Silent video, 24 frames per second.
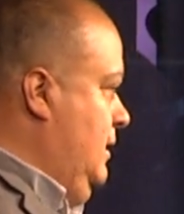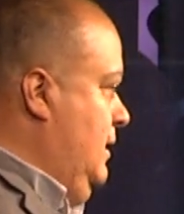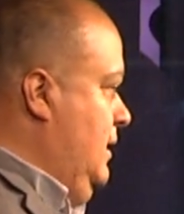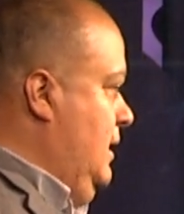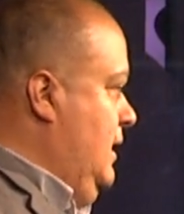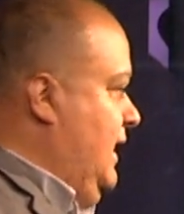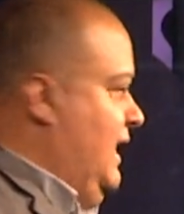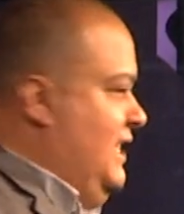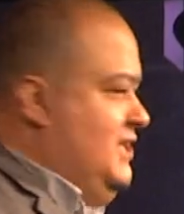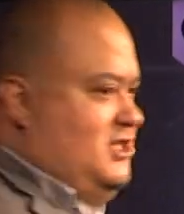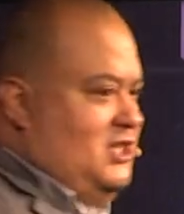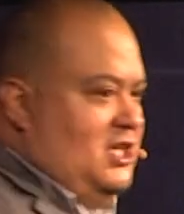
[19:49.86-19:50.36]

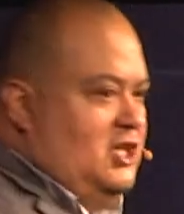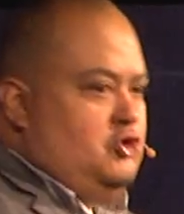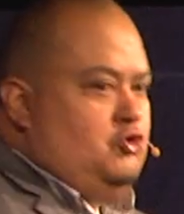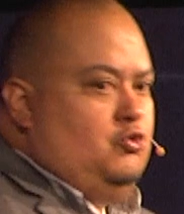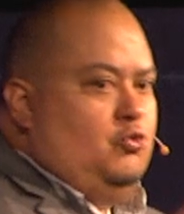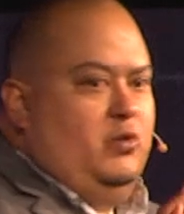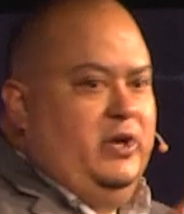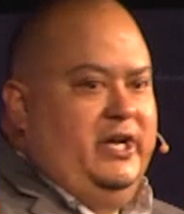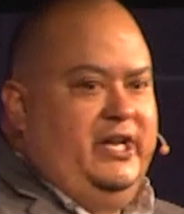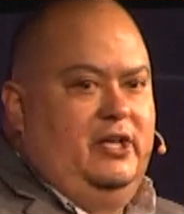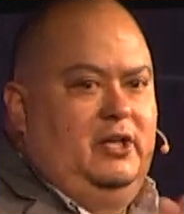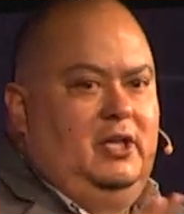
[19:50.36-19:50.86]
It's as
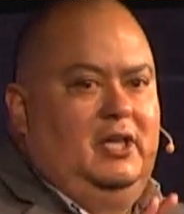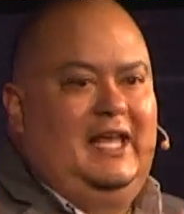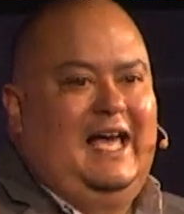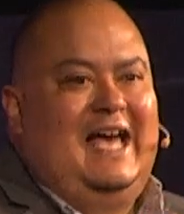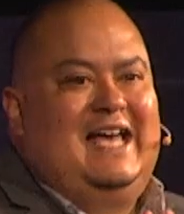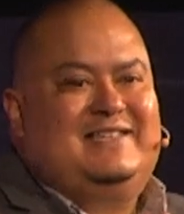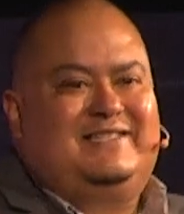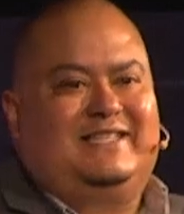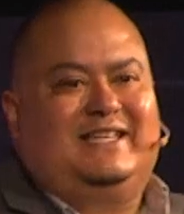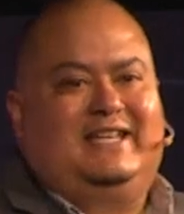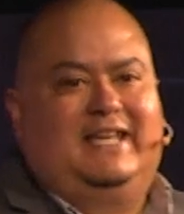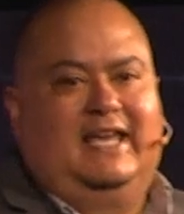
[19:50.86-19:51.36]
real
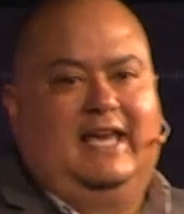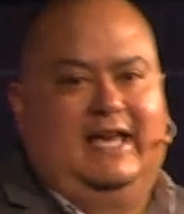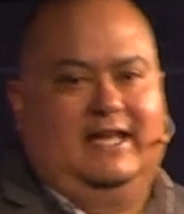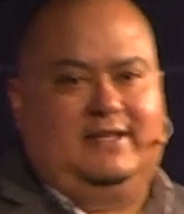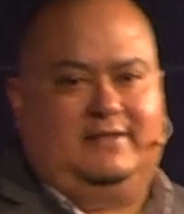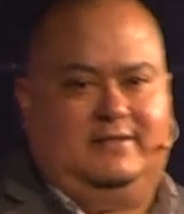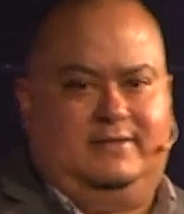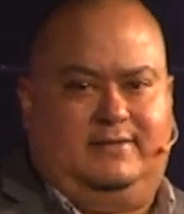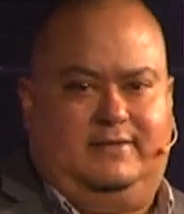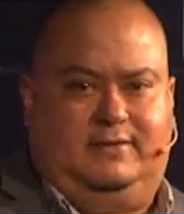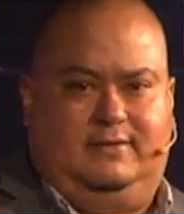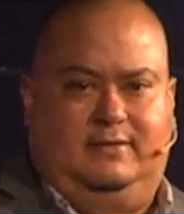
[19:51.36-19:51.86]
as it
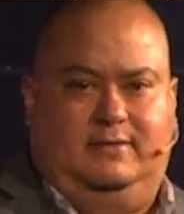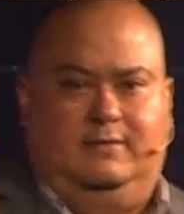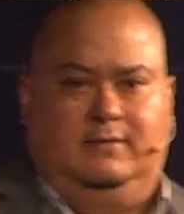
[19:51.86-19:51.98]
gets.